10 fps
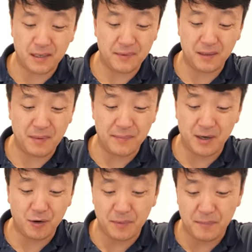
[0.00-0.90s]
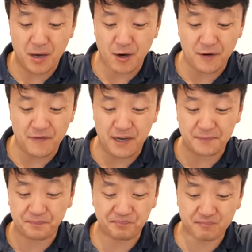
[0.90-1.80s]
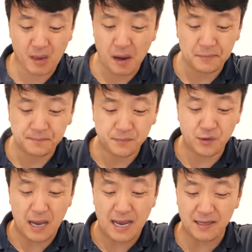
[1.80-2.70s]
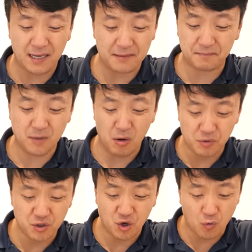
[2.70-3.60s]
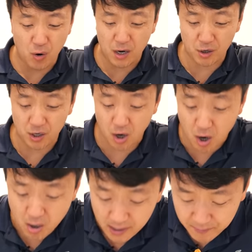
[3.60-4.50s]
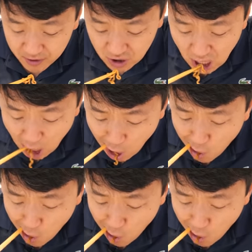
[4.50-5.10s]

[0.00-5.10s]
I mean, maybe it would have been better if like you added like almost no water at all and mixed it.